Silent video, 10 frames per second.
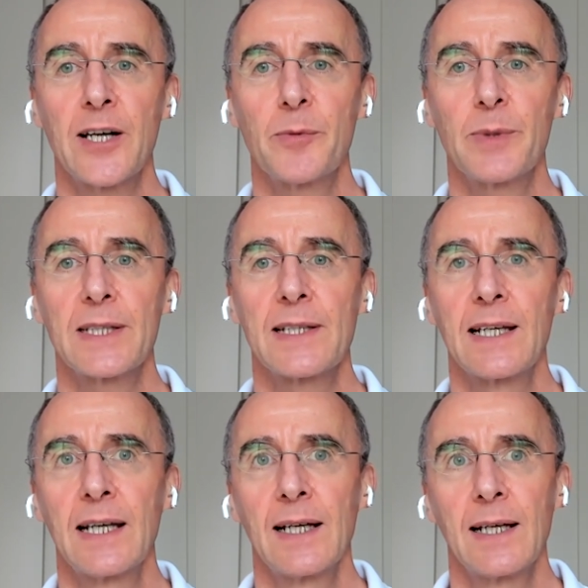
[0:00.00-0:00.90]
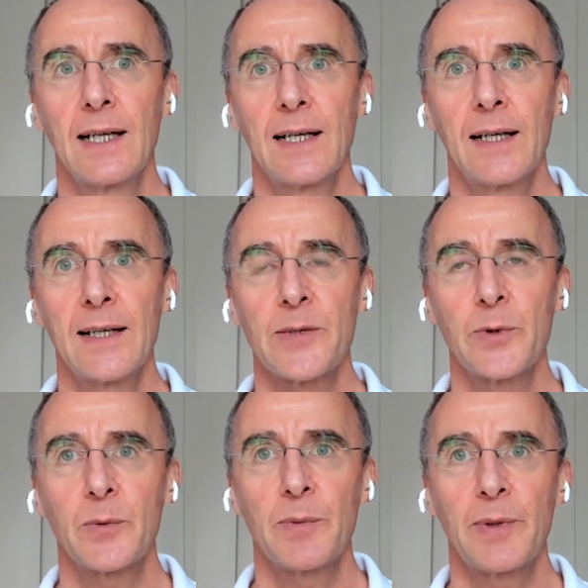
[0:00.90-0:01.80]
that now. But I
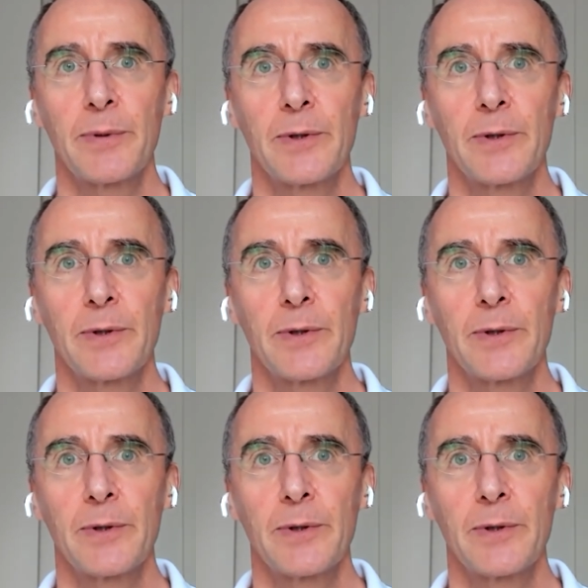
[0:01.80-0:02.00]
like to work with